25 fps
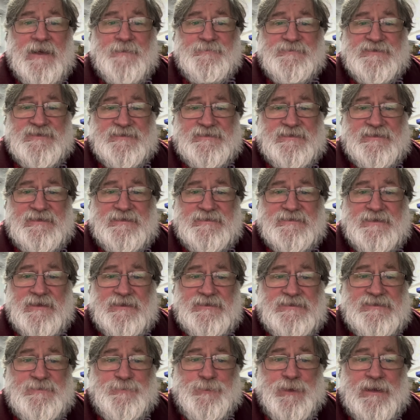that he's
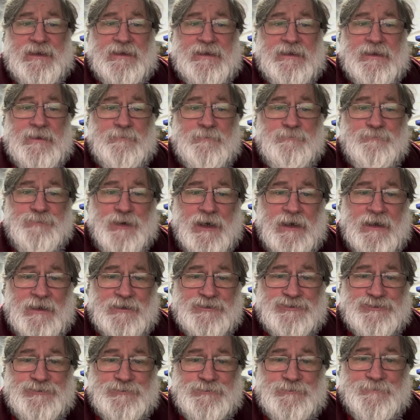going to be
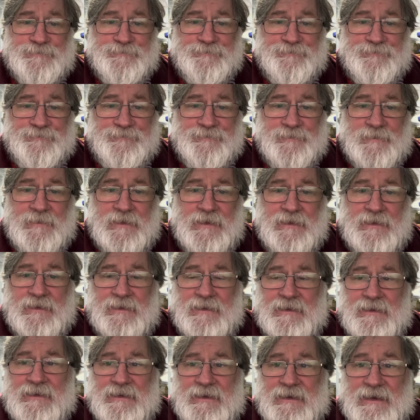impartial
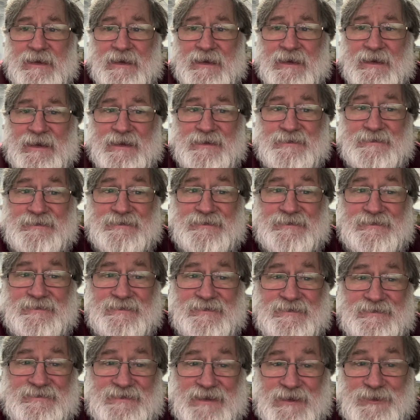
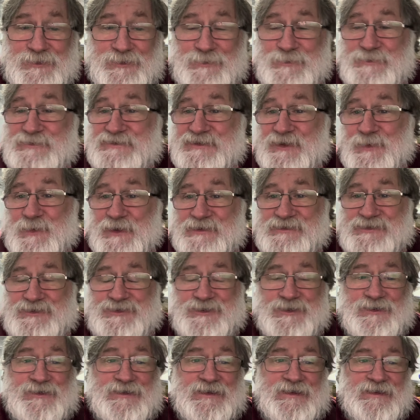and then used a
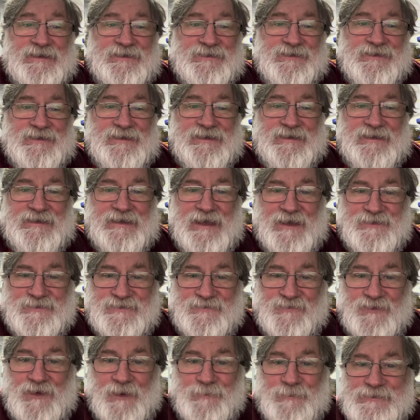question in the House
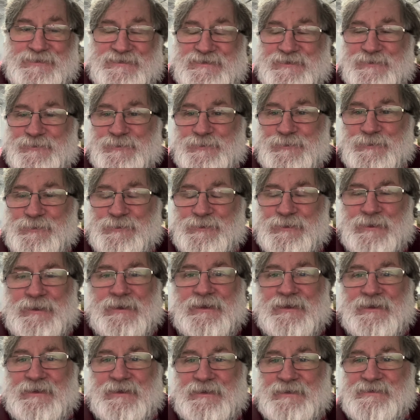of Commons to call
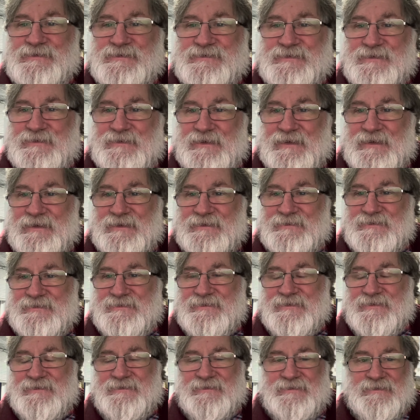on Sir
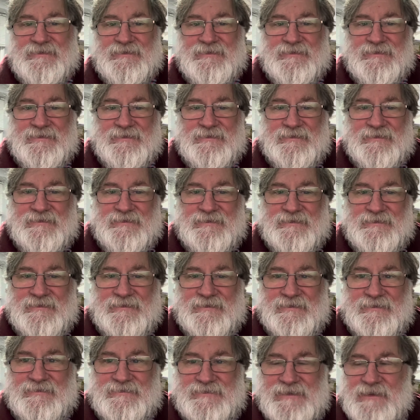Ed
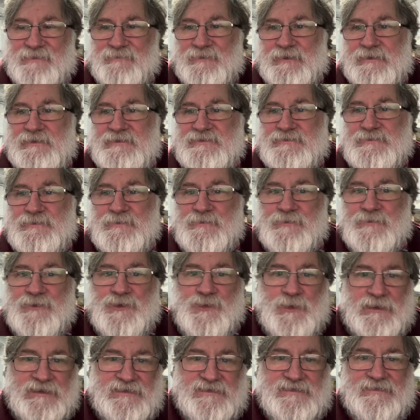Davey to
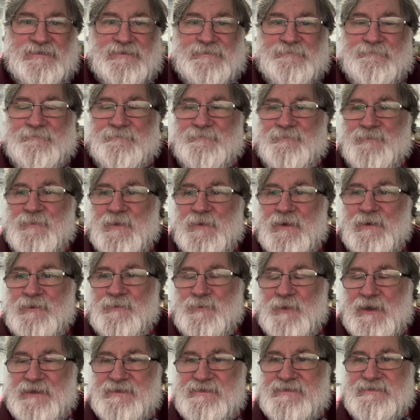quit on
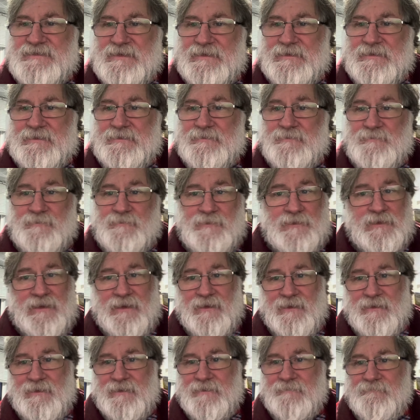Wednesday. Well,
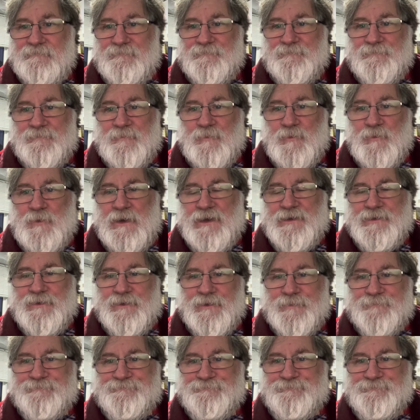yeah, why not?